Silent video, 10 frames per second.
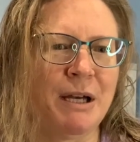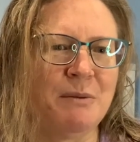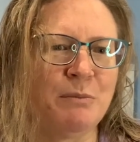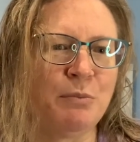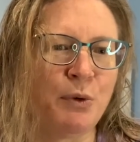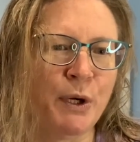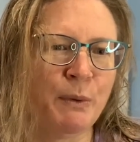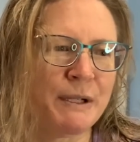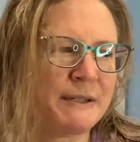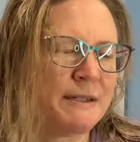and boy,
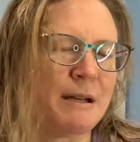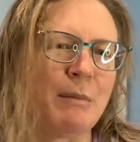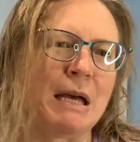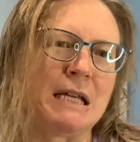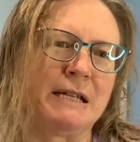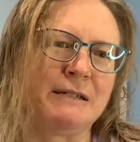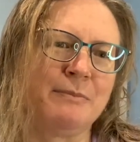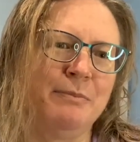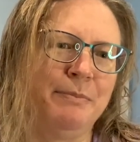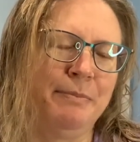what a summer it has
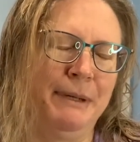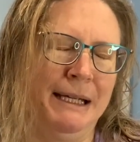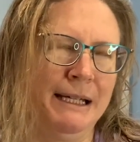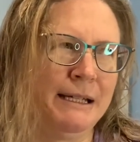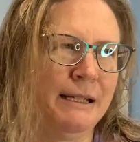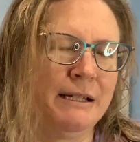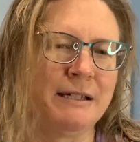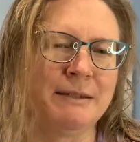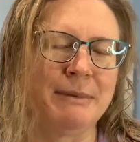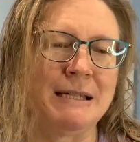been. It
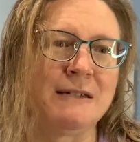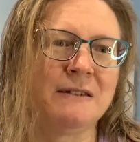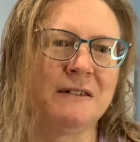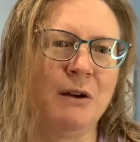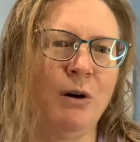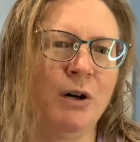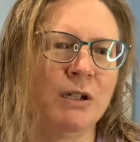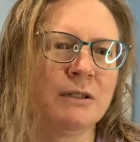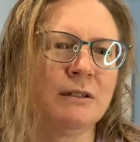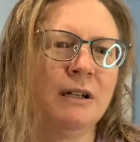has been so hot.